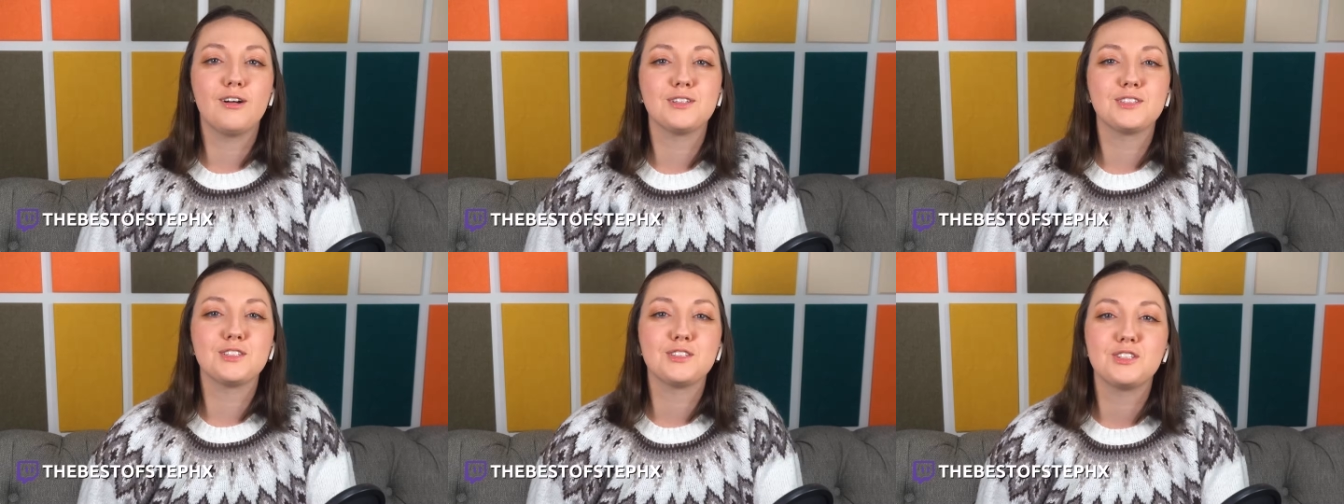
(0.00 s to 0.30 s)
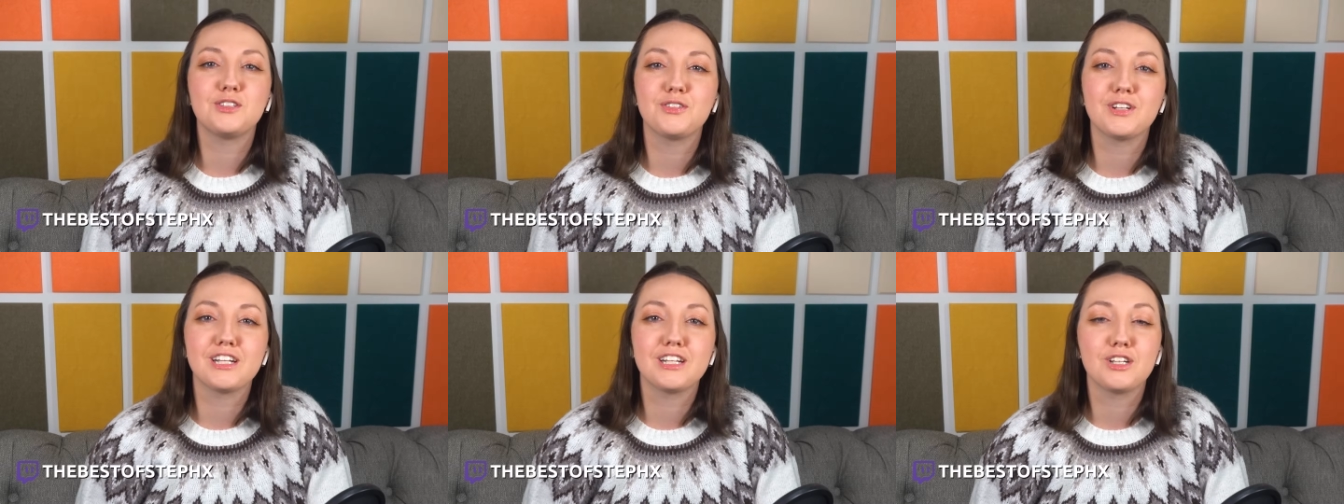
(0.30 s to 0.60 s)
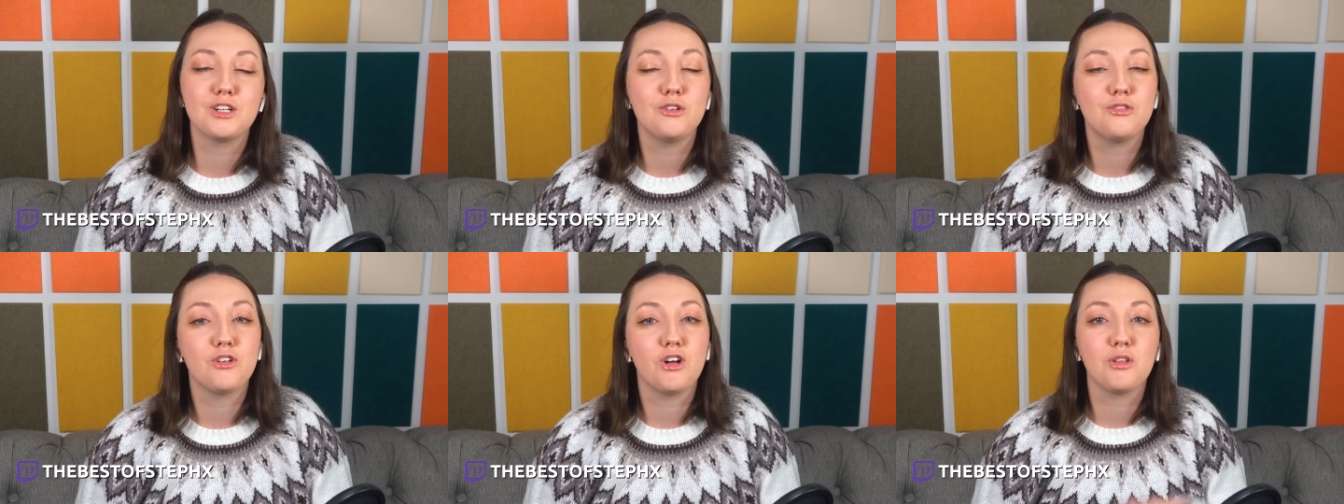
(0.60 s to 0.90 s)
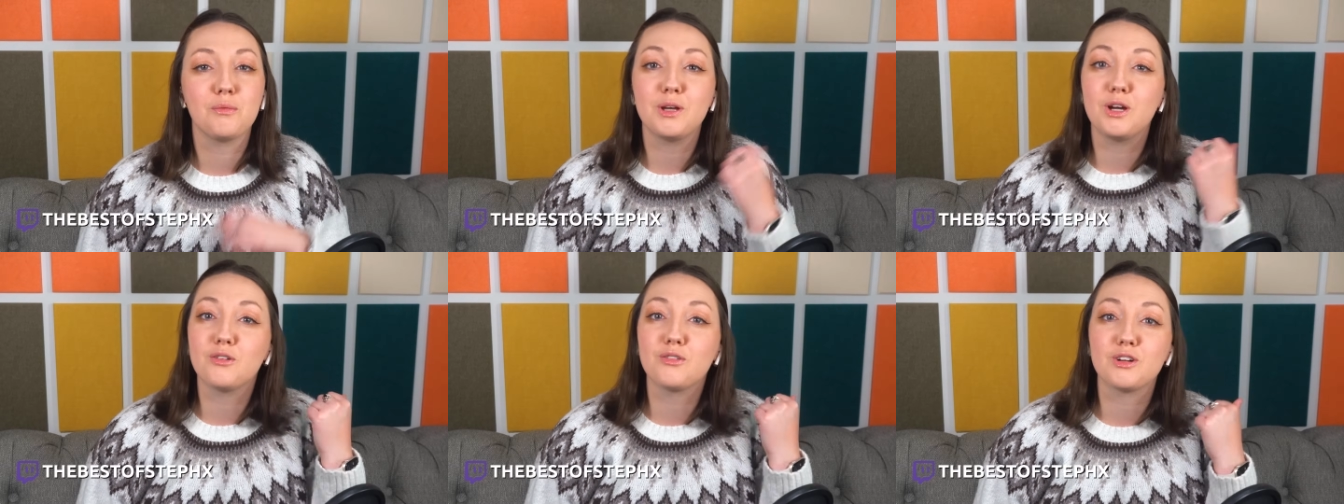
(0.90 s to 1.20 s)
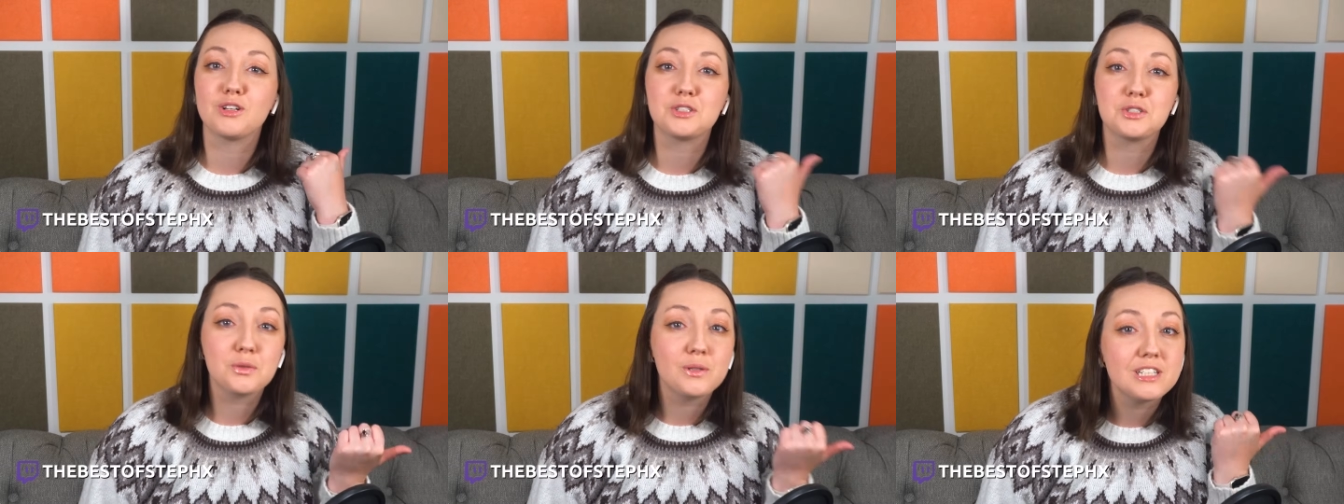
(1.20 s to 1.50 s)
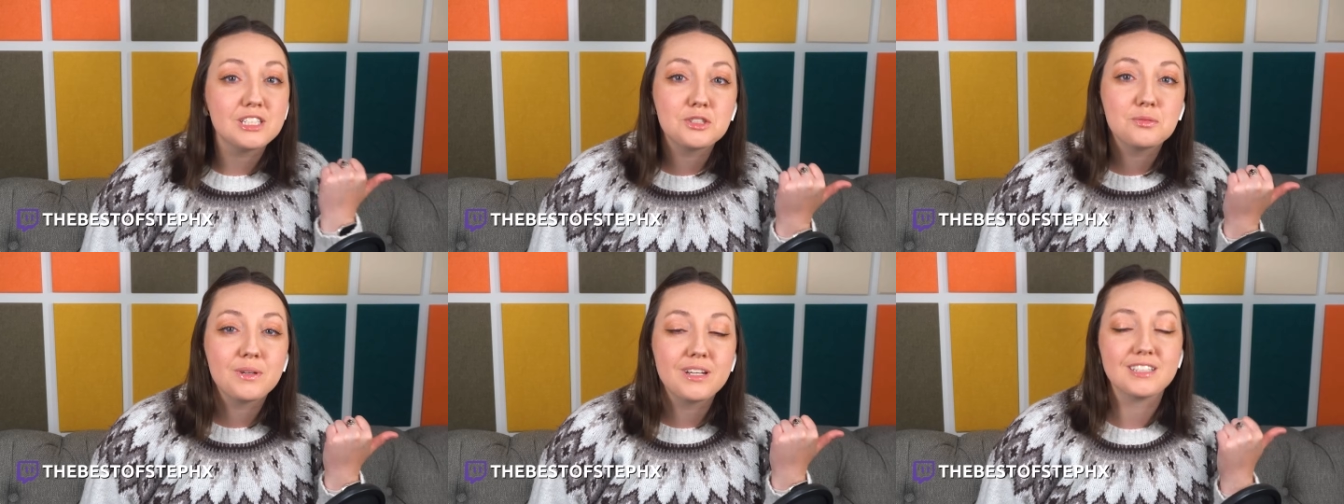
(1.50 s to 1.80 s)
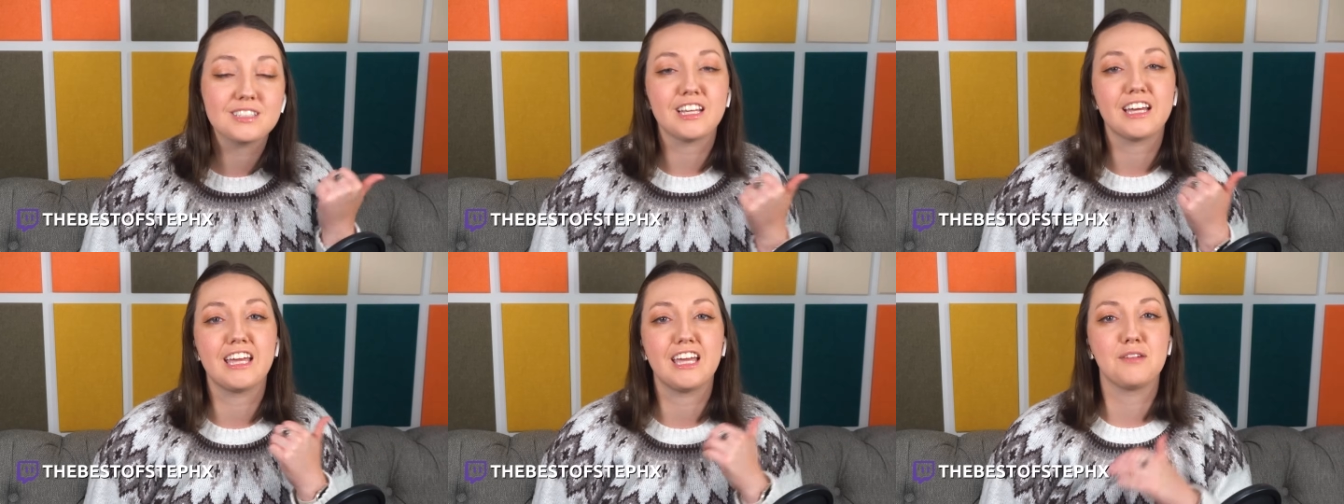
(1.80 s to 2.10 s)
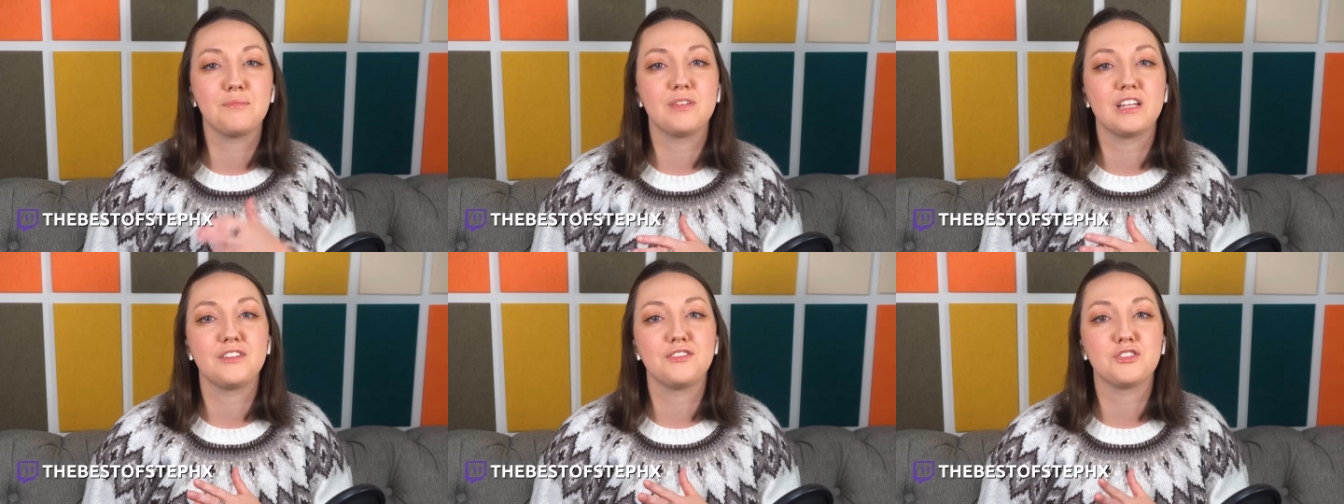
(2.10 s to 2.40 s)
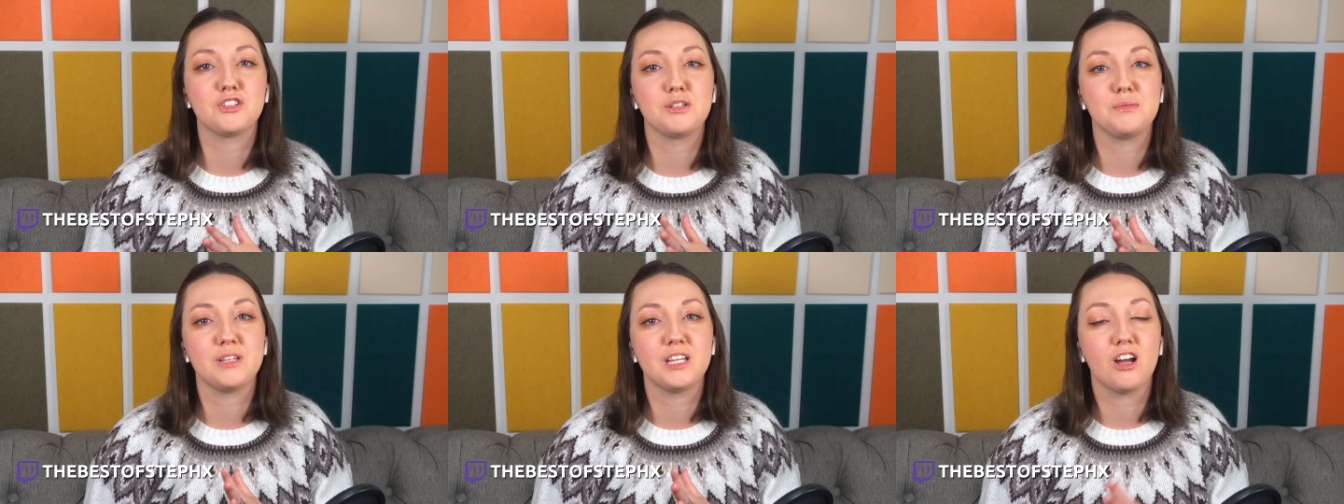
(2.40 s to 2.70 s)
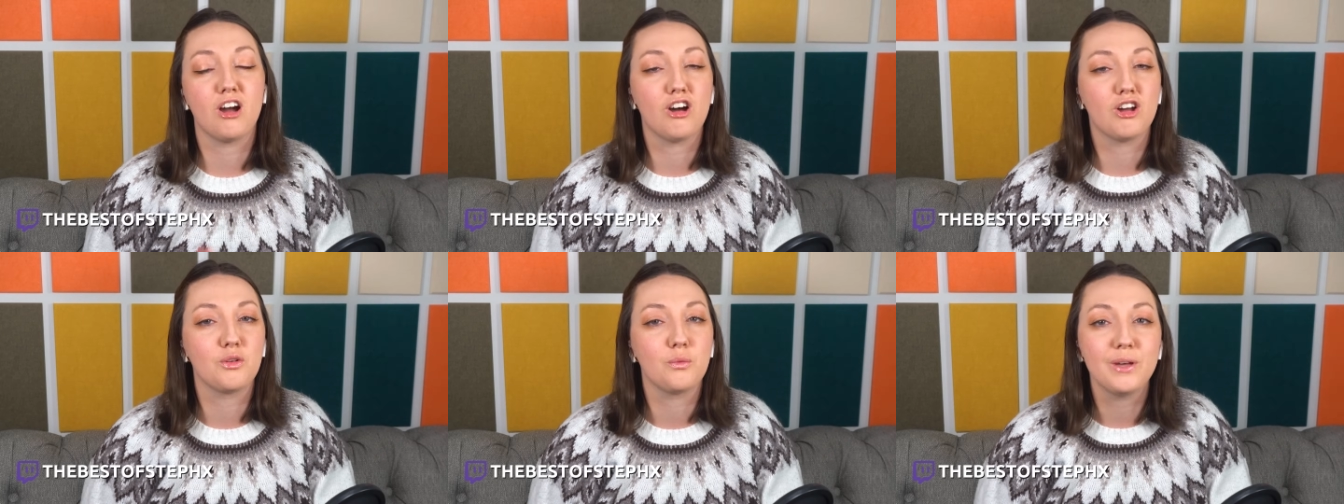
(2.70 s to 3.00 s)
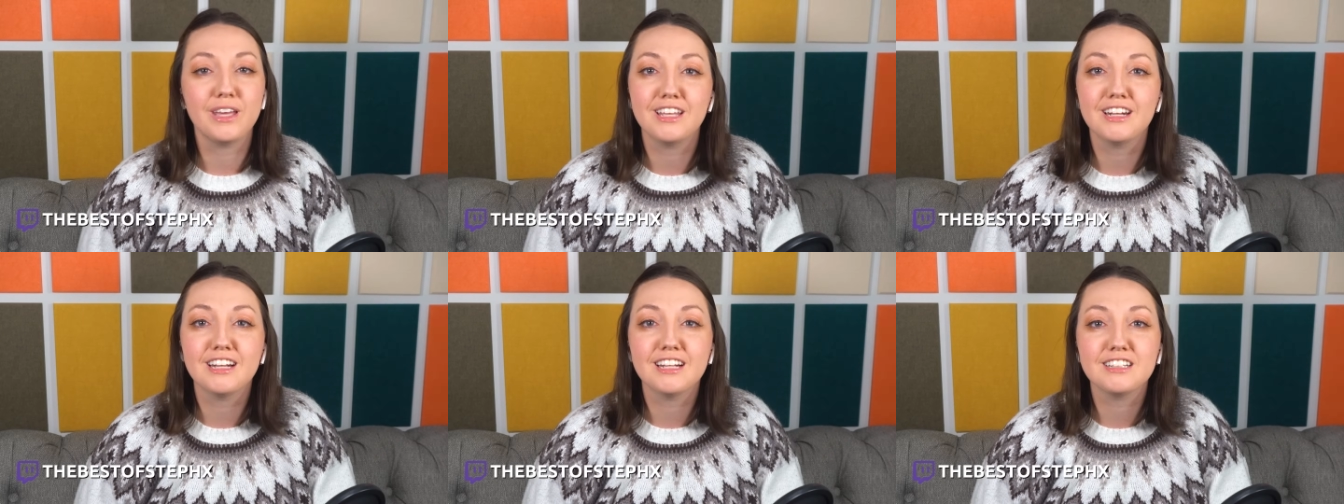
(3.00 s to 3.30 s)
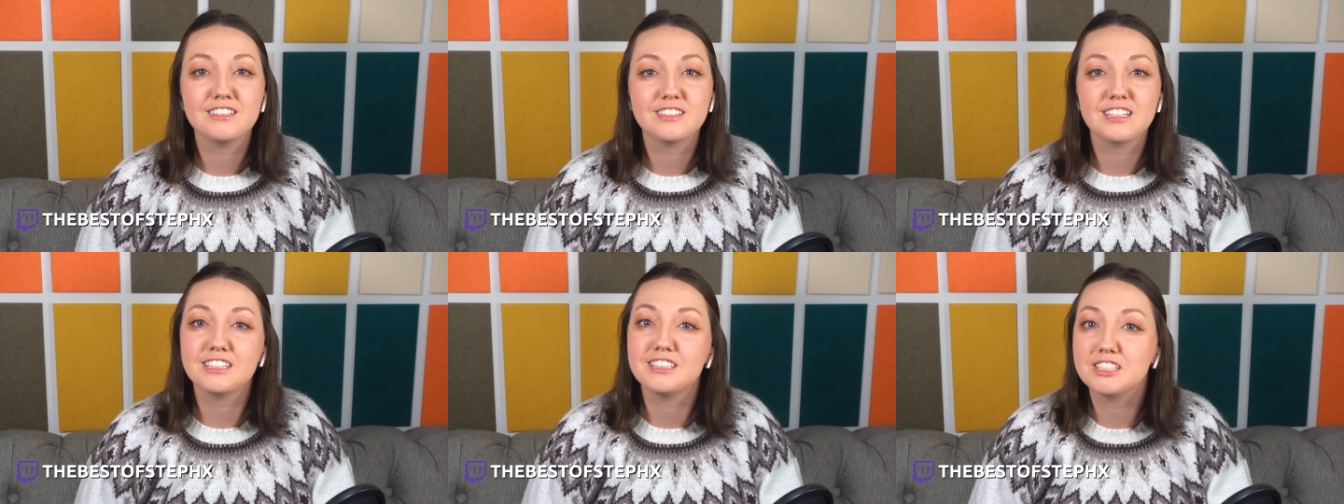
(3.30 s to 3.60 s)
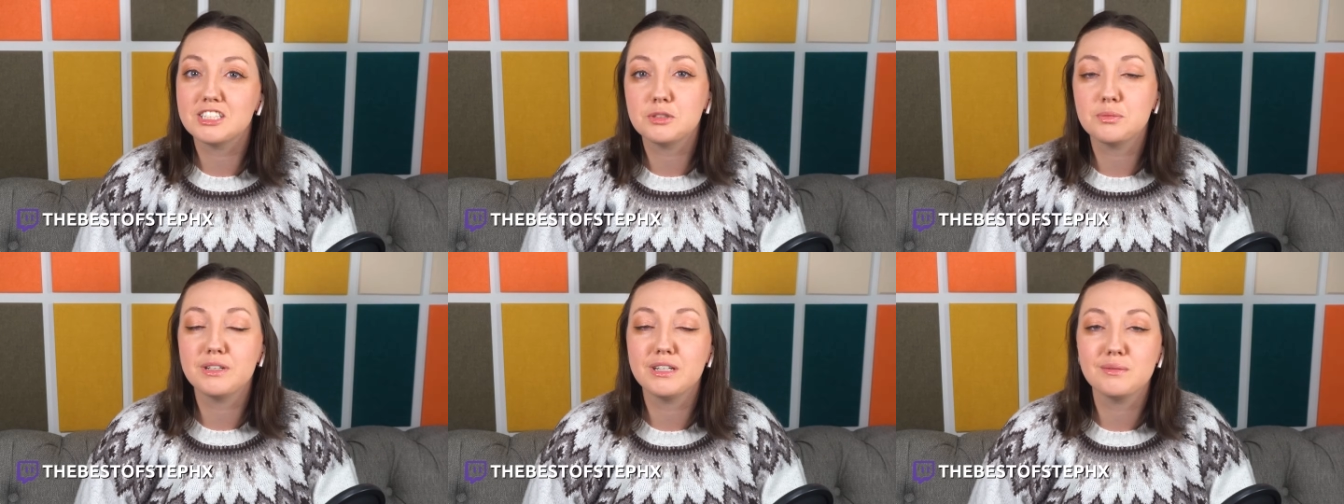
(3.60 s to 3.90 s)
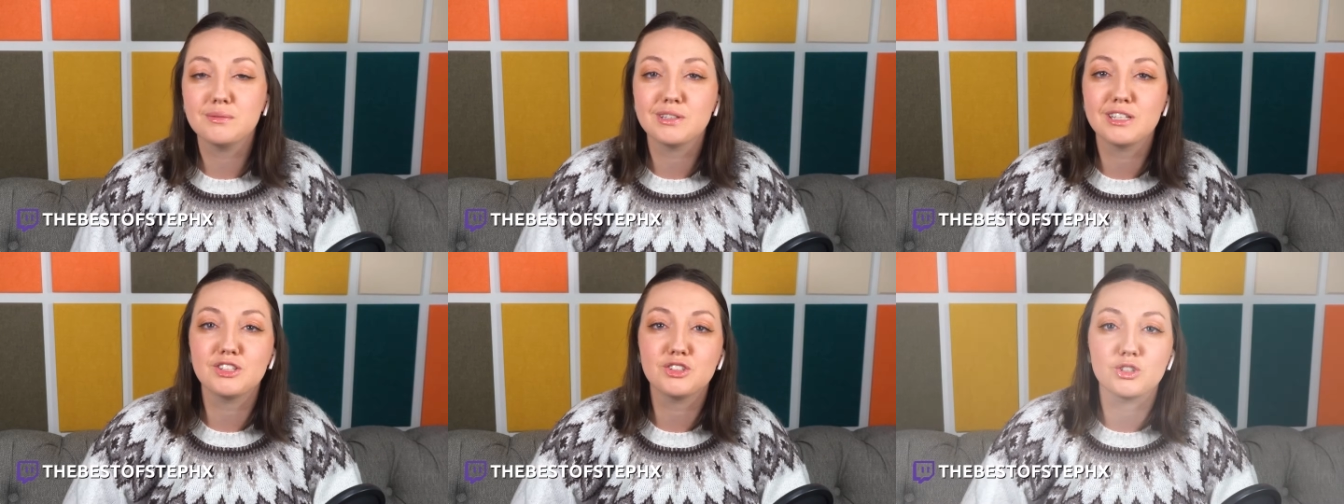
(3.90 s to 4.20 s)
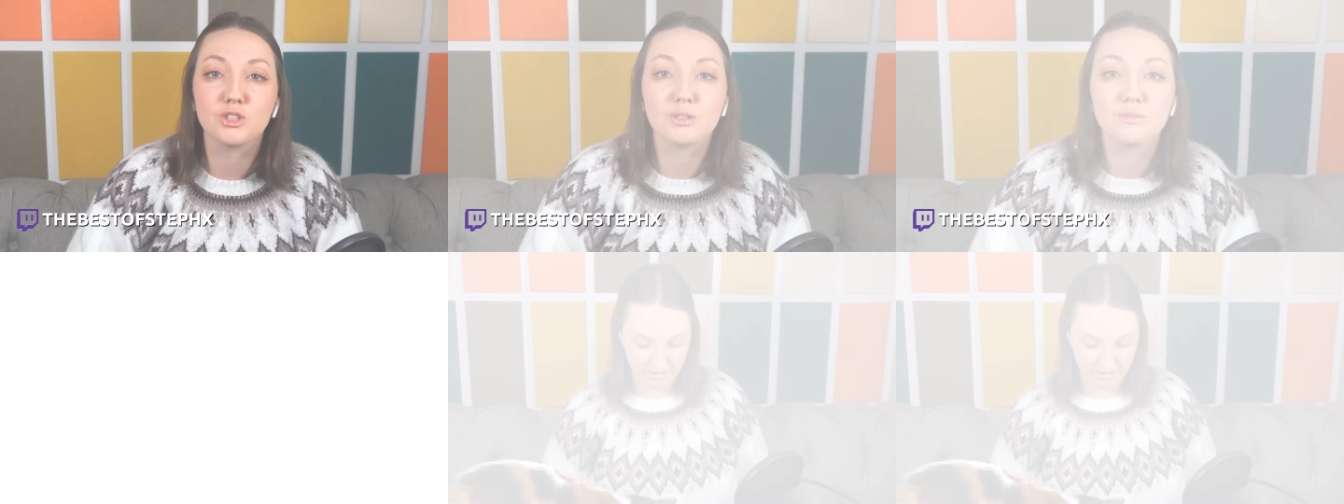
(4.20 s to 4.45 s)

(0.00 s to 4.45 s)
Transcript: Also, don't forget to go follow me over on Twitch because I am live streaming on weeknights at 6 p.m. Central.